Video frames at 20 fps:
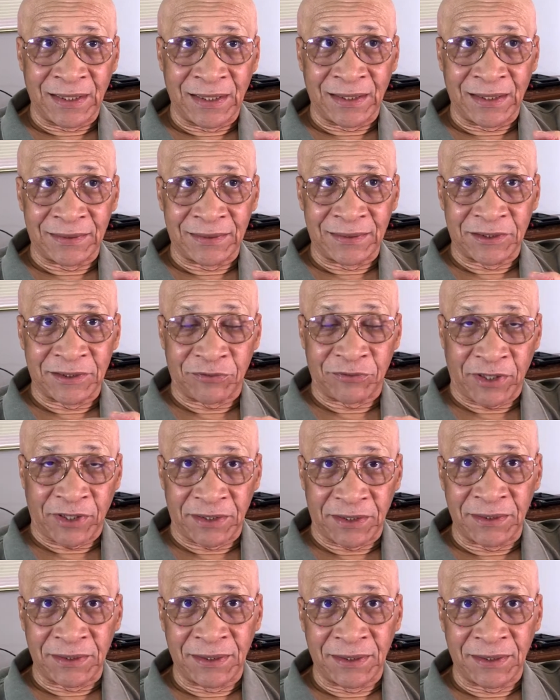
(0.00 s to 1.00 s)
and is
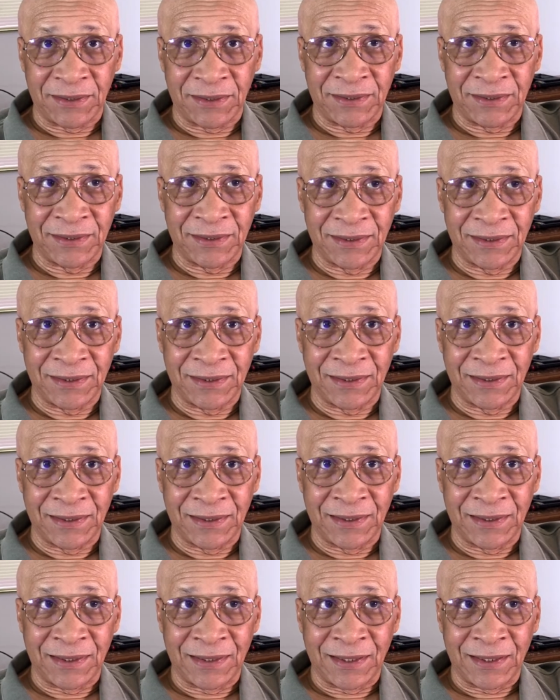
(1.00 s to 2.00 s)
afraid.
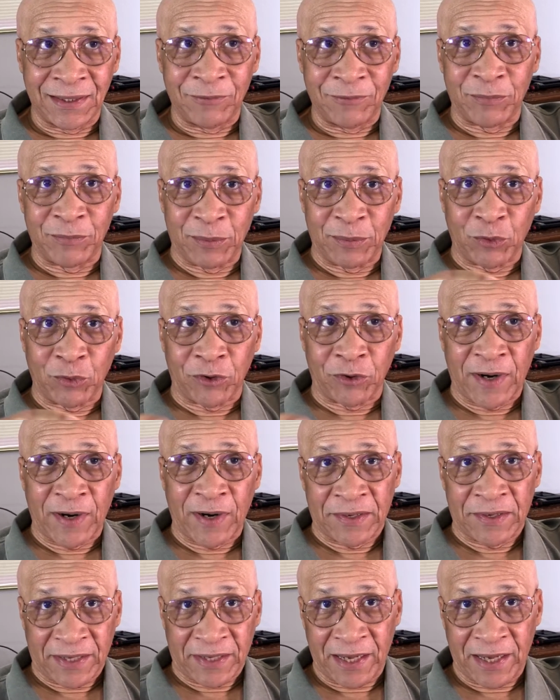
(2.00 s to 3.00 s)
People
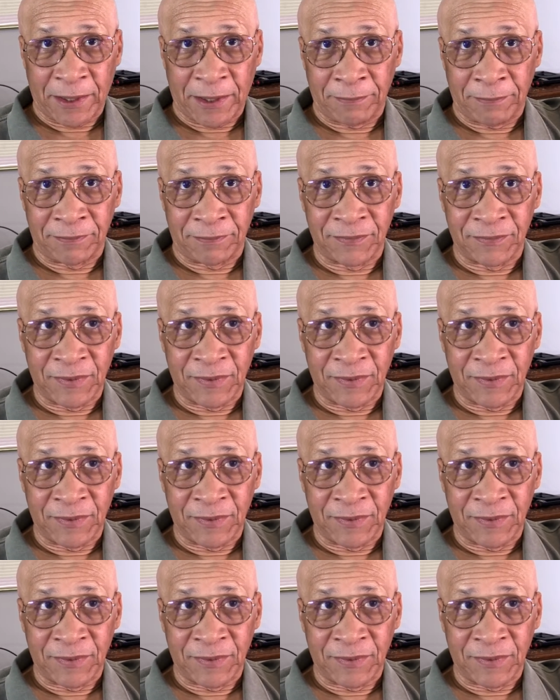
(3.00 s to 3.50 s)
around him